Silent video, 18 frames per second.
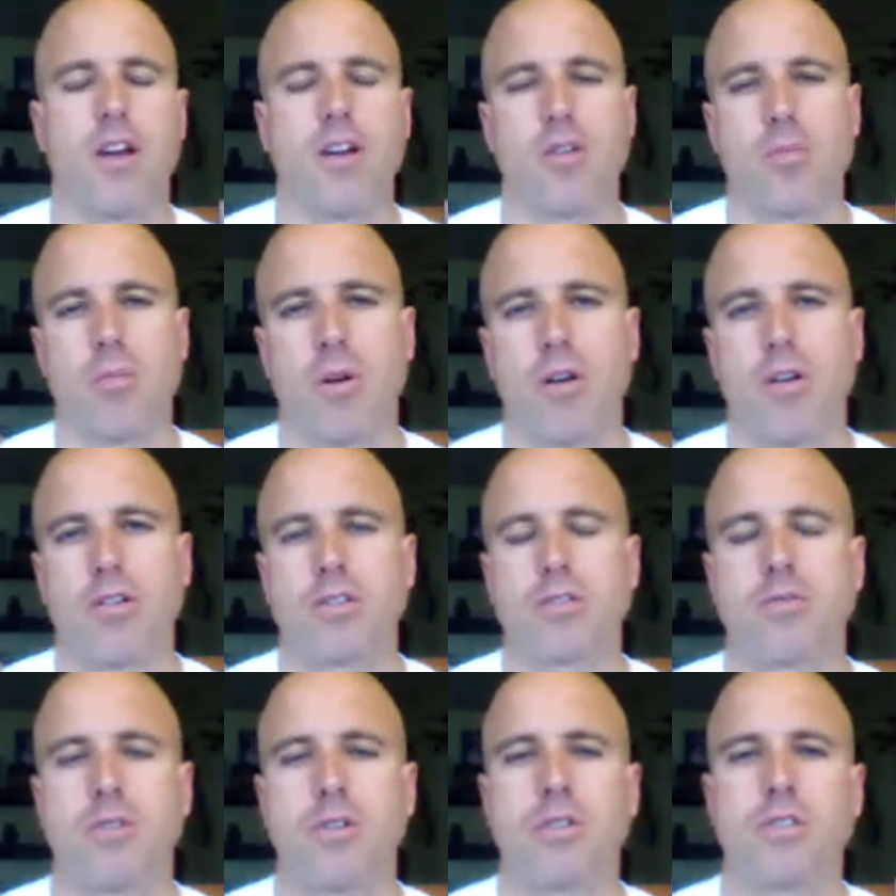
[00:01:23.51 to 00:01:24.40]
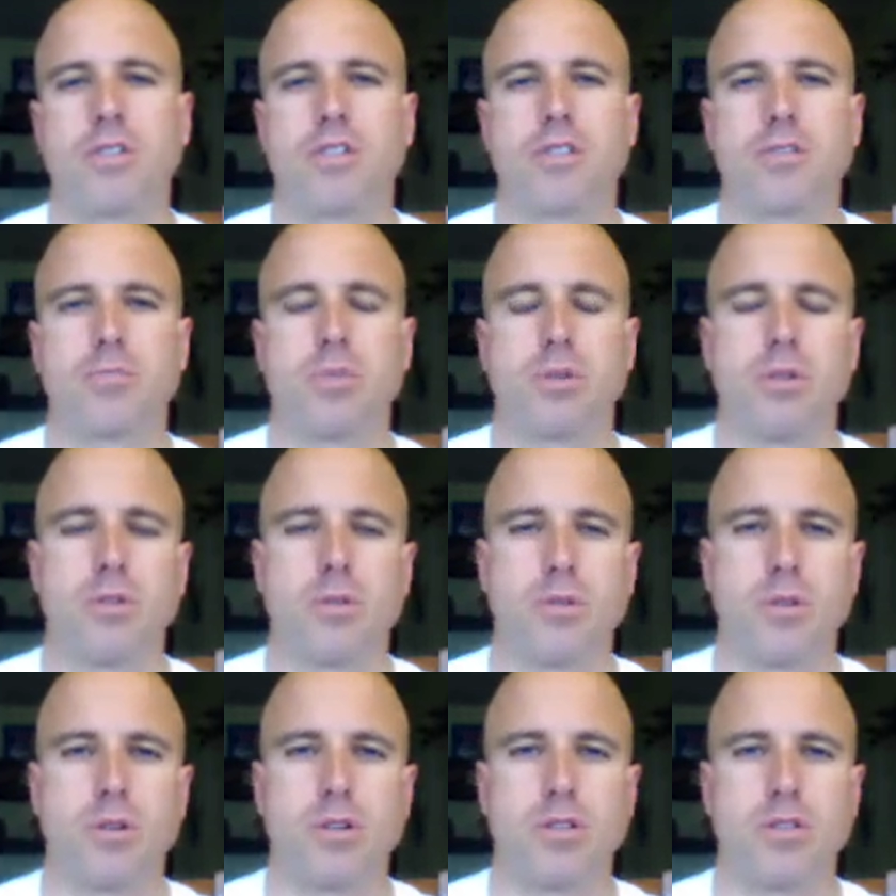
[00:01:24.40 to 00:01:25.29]
aero bars versus
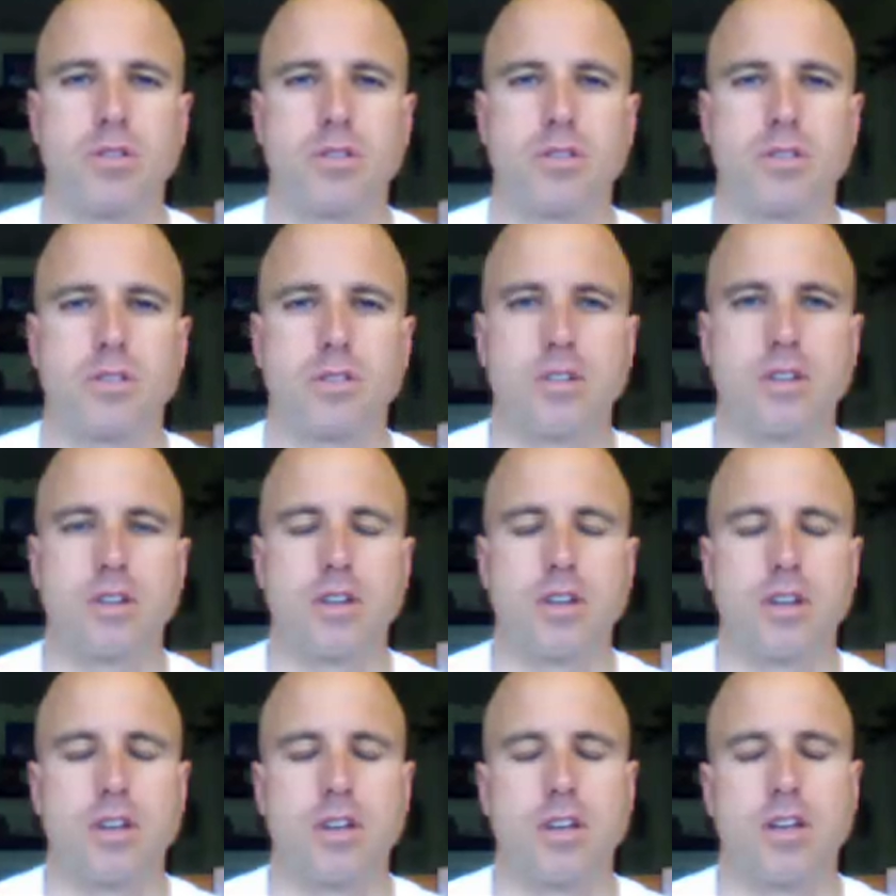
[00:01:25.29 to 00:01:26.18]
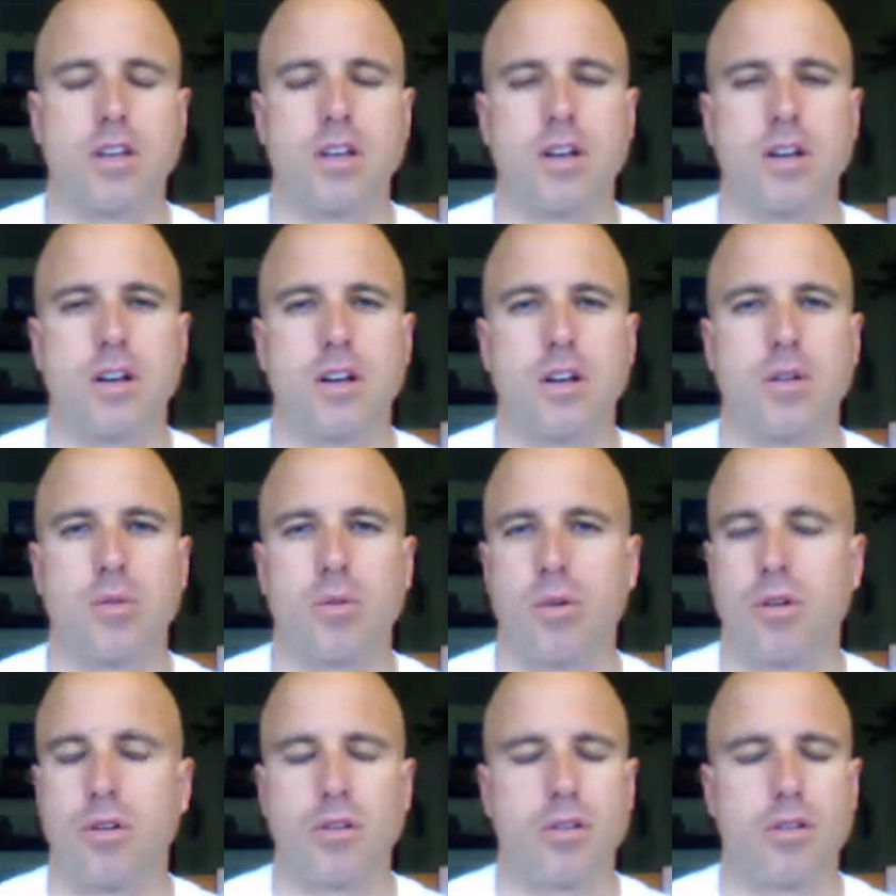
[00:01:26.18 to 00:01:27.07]
bullhorns
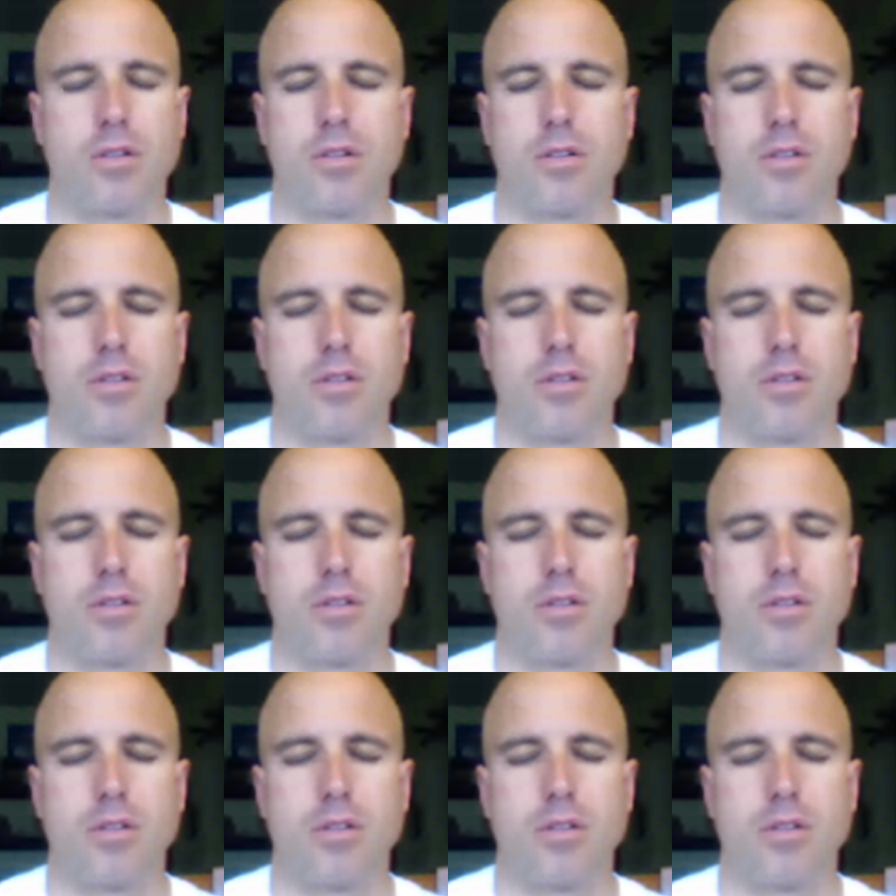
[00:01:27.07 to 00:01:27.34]
or